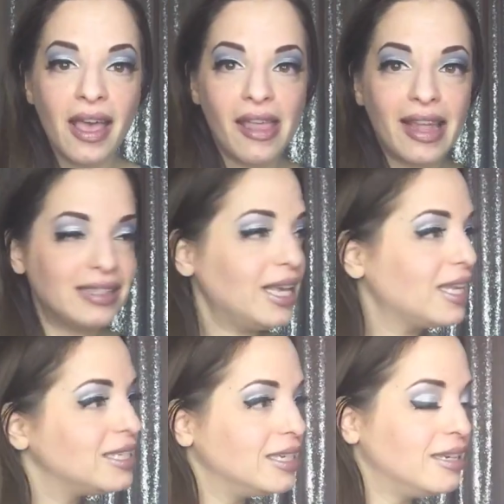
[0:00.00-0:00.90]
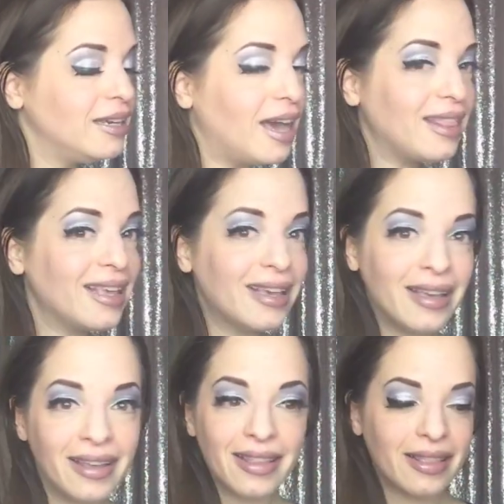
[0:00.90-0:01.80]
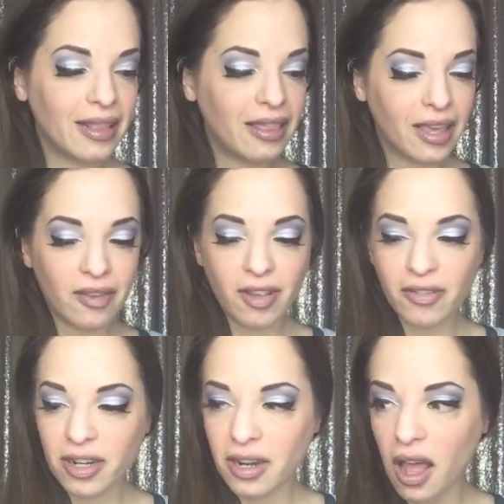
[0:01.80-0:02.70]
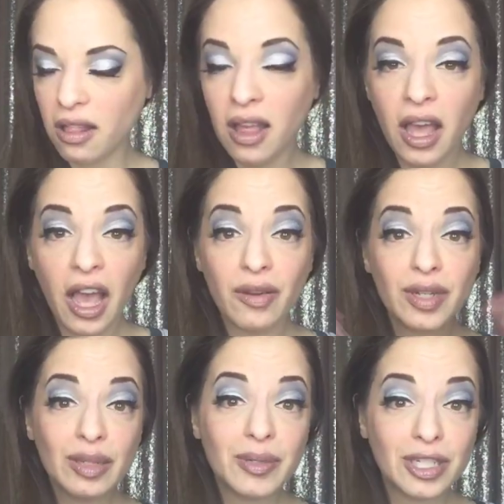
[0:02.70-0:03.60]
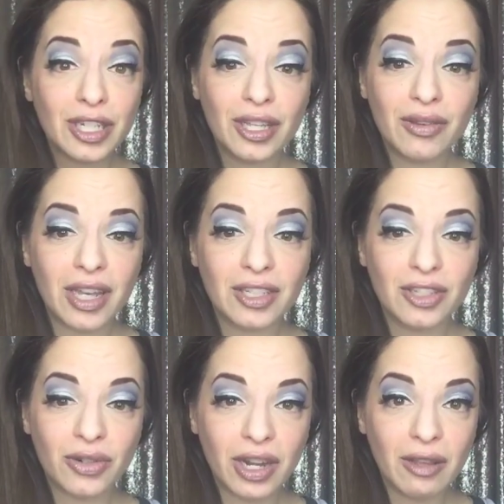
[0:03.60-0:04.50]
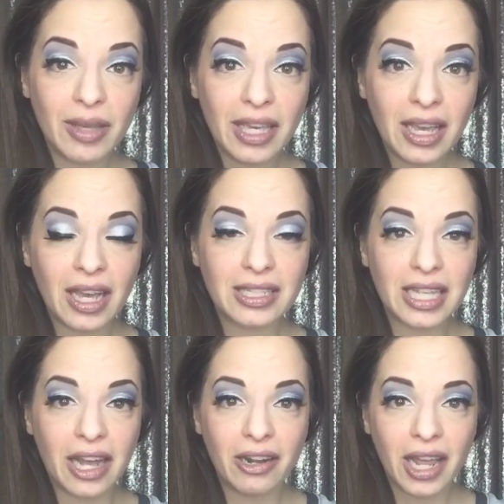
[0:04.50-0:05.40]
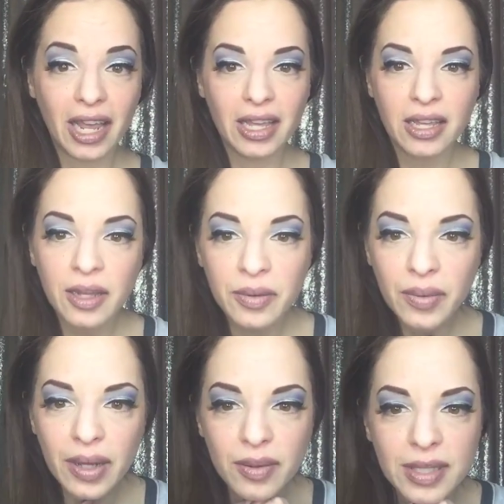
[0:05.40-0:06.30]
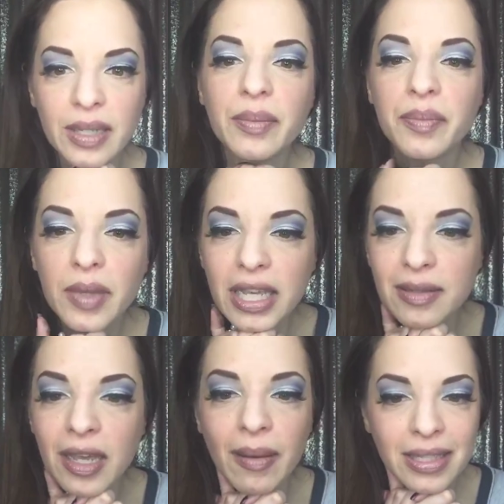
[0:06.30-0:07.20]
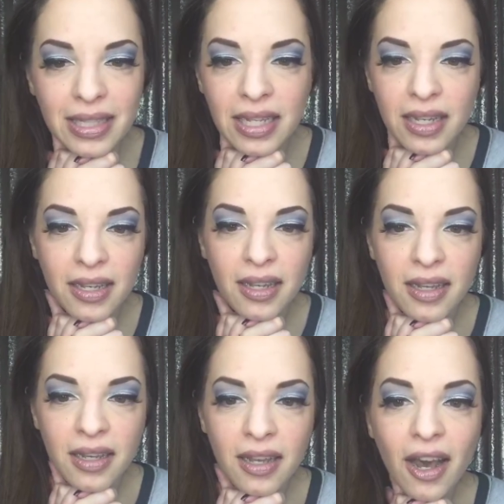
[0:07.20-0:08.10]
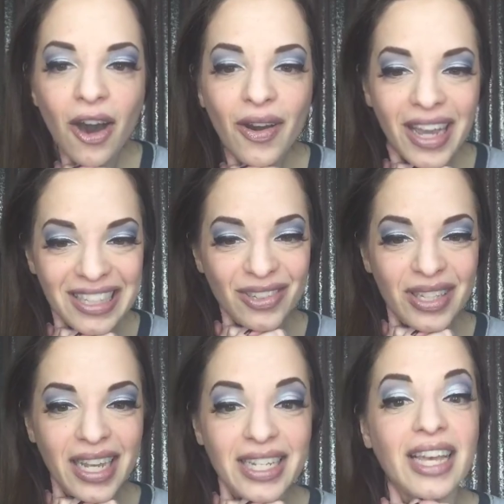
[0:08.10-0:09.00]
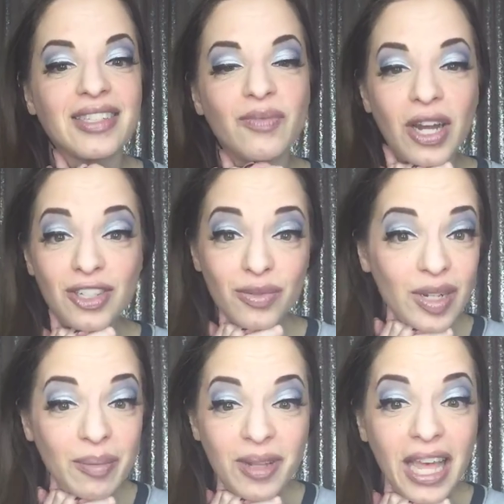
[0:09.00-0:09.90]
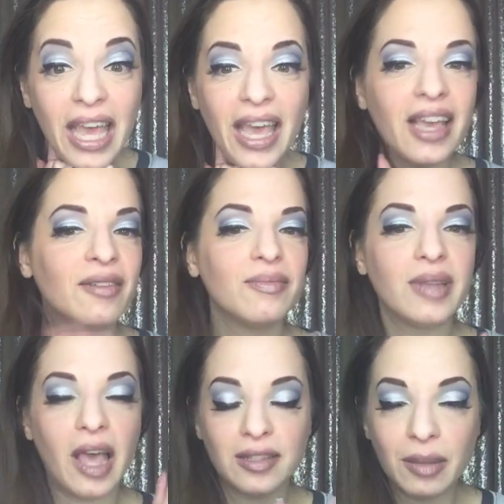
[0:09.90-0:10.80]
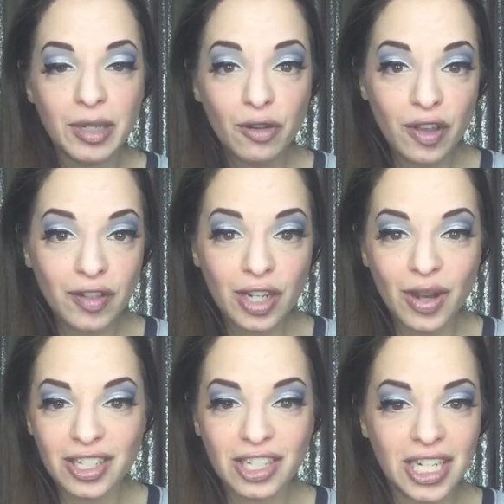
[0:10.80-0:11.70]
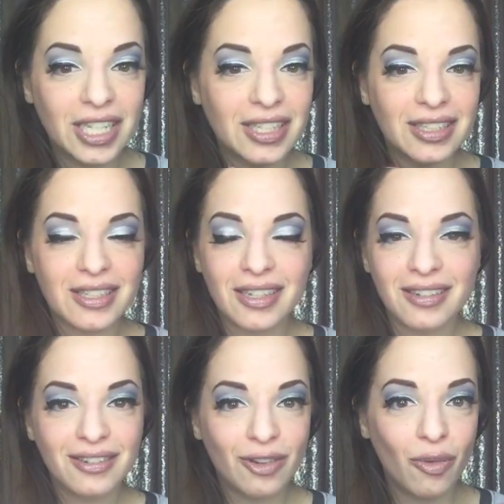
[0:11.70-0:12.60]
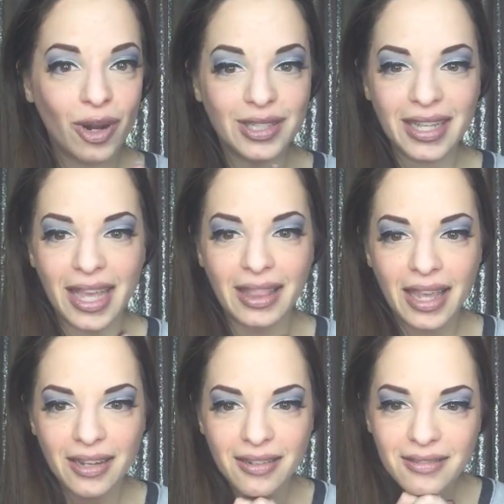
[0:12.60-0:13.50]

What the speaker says: And that's it. I think I've covered it all. I really appreciate you guys joining me on Saturday. Wait, let me see. I got some comments. Oh, hey, Suzanne. Yes, watch the replay. Let me know if you have any questions. No worries, I'm getting late.